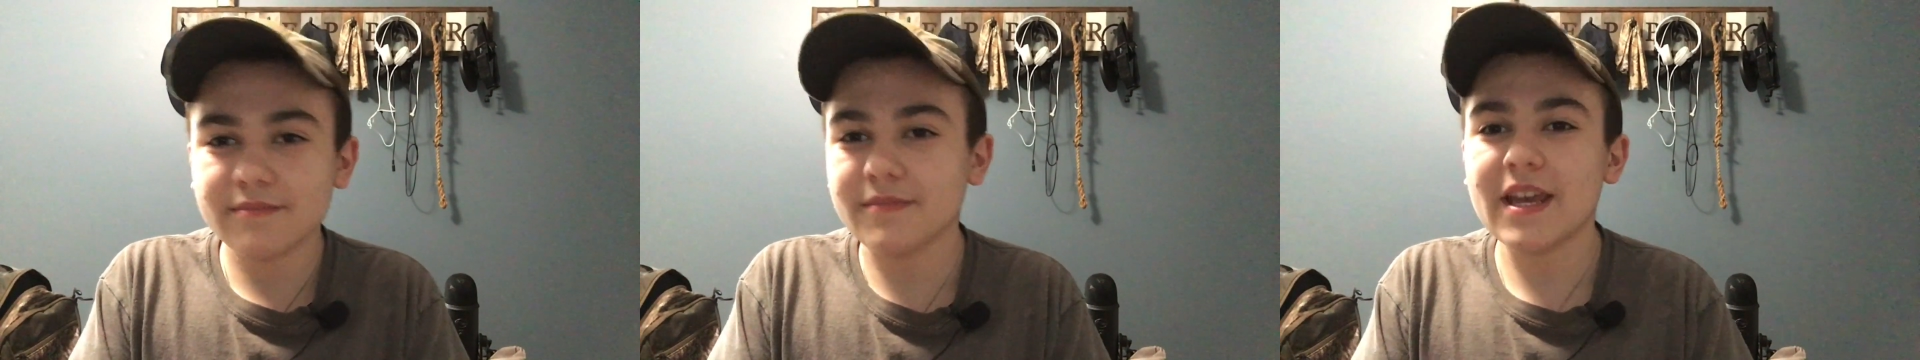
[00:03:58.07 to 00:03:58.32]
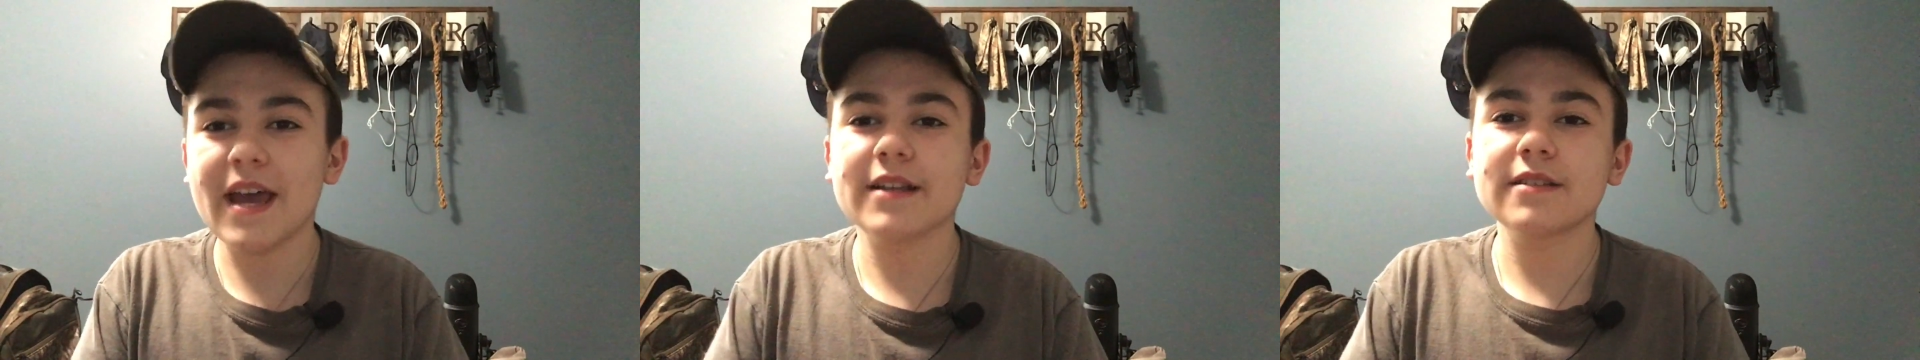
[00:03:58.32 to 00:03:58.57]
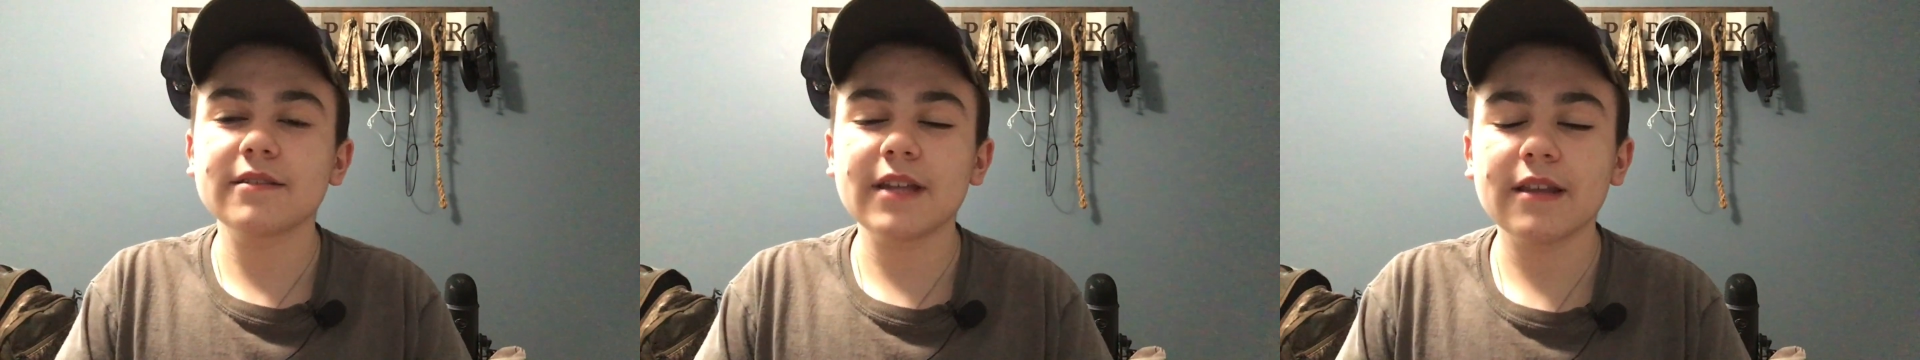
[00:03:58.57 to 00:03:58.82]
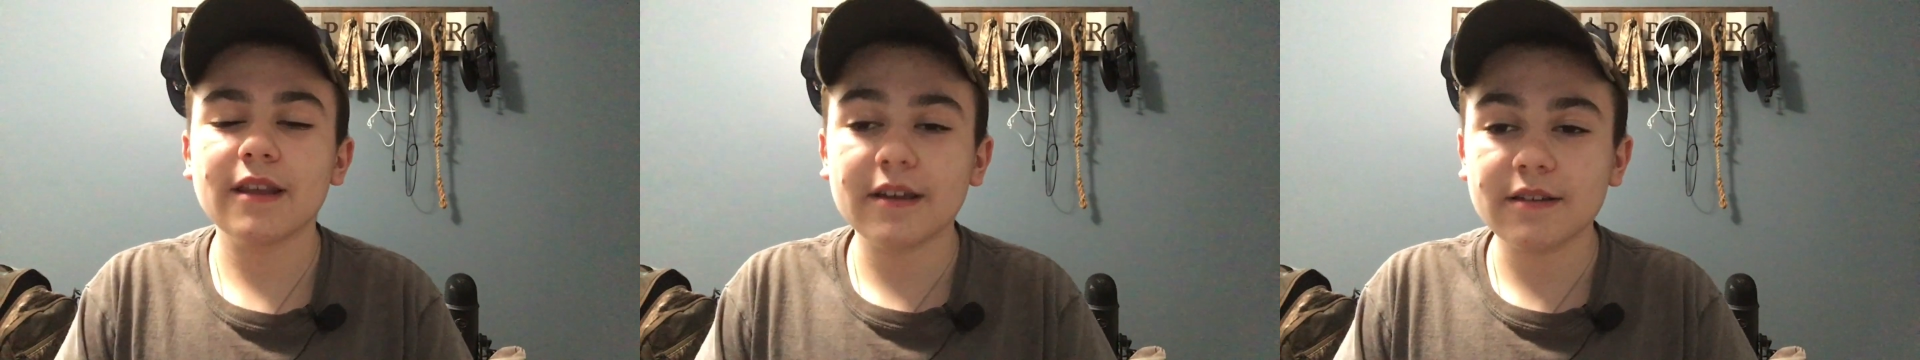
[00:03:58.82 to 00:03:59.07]
yeah,
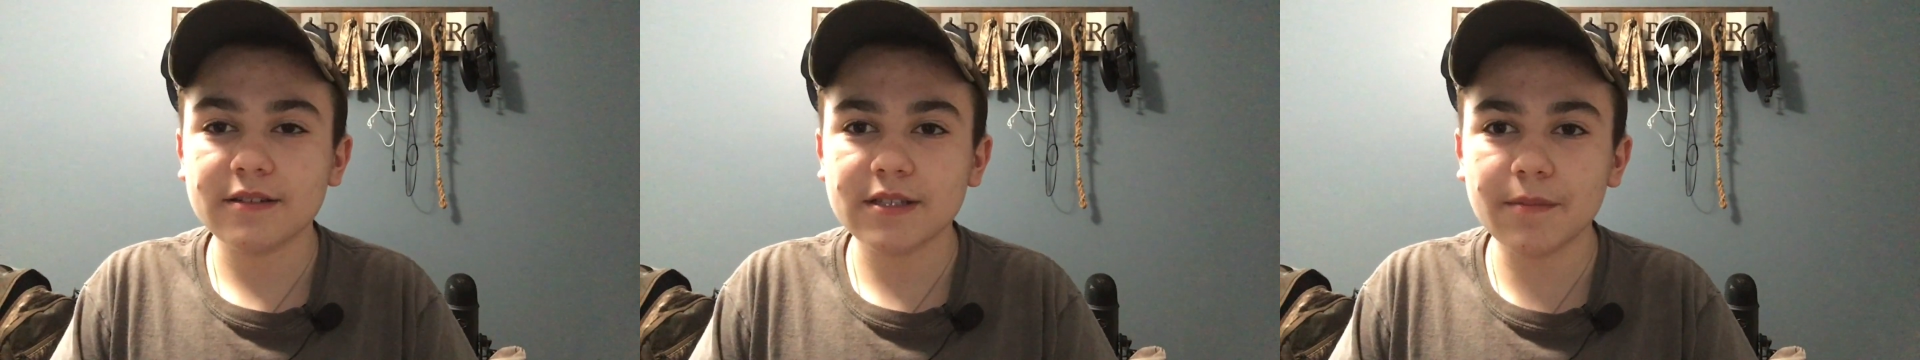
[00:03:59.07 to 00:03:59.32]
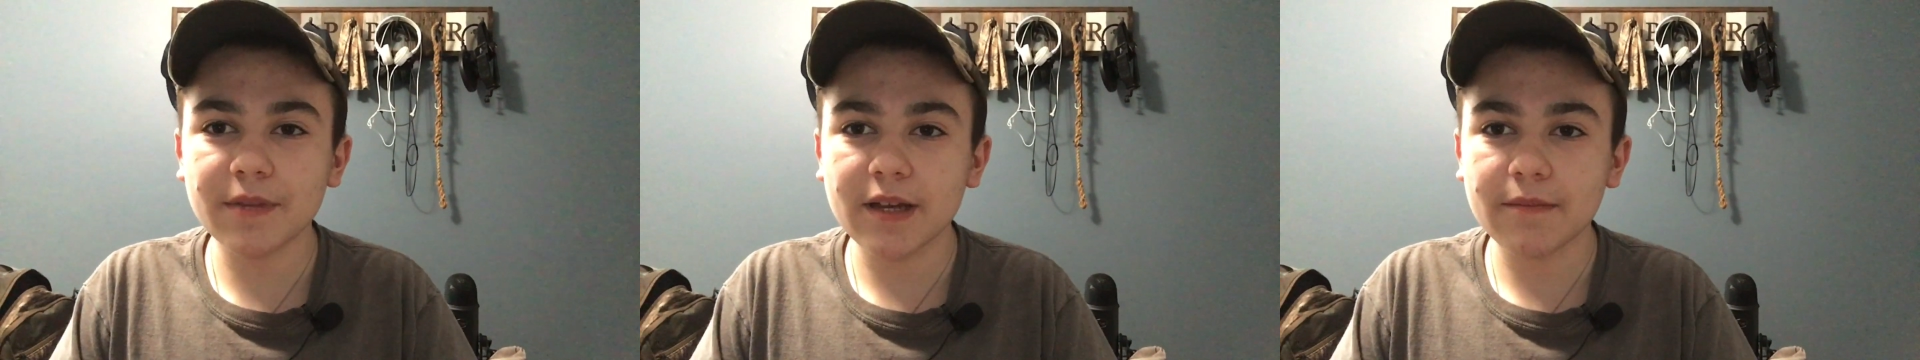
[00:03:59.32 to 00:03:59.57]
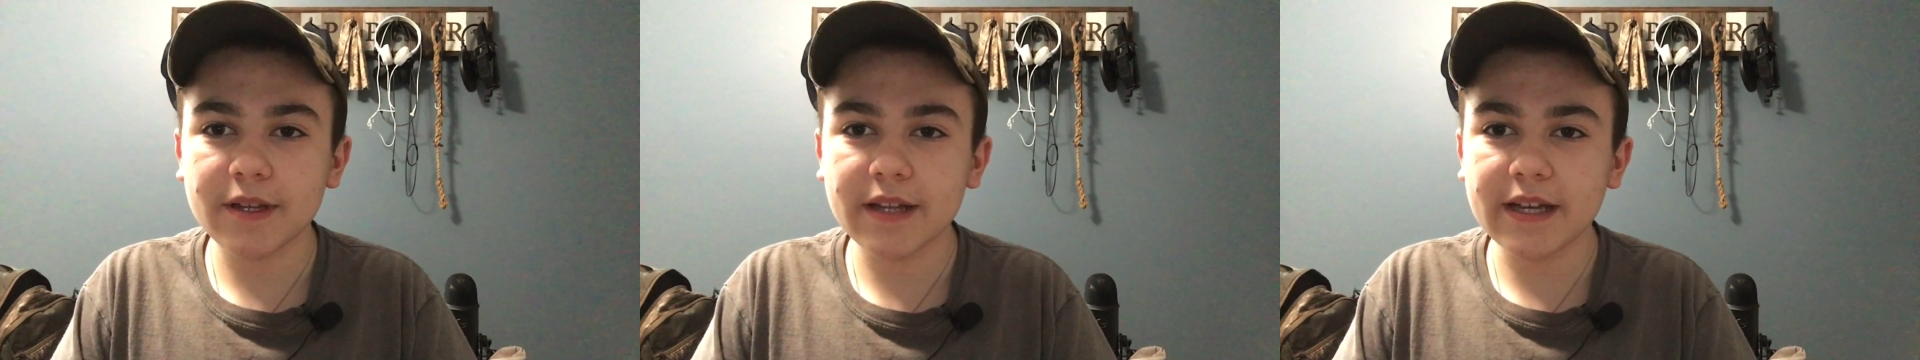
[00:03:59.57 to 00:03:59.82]
they're some of them are a